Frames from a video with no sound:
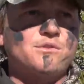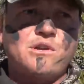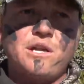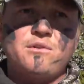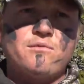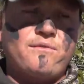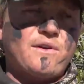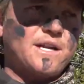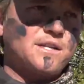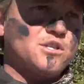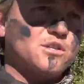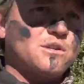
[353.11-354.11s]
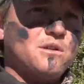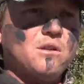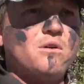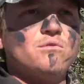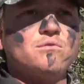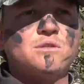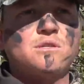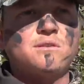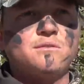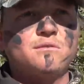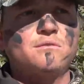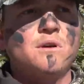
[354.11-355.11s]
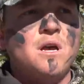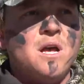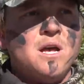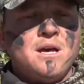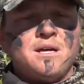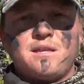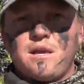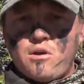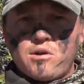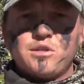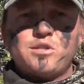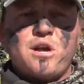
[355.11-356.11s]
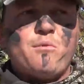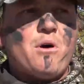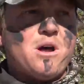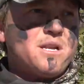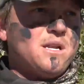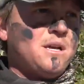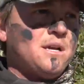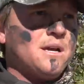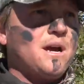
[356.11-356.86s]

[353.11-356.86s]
So I knew if I could just close to the yardage I wanted,